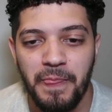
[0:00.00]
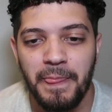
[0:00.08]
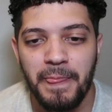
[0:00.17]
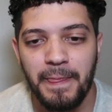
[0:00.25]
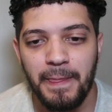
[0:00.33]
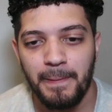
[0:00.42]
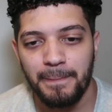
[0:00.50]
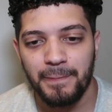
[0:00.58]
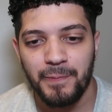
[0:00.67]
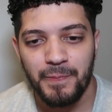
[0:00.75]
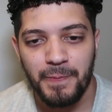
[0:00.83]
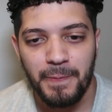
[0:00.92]

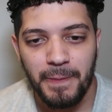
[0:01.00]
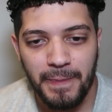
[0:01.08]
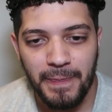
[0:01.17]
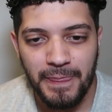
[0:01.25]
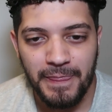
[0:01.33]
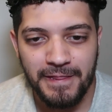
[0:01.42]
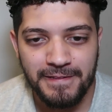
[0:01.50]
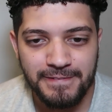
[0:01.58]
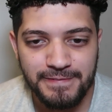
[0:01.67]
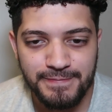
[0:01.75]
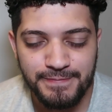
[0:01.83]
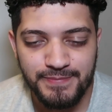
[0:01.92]
Hoodie on,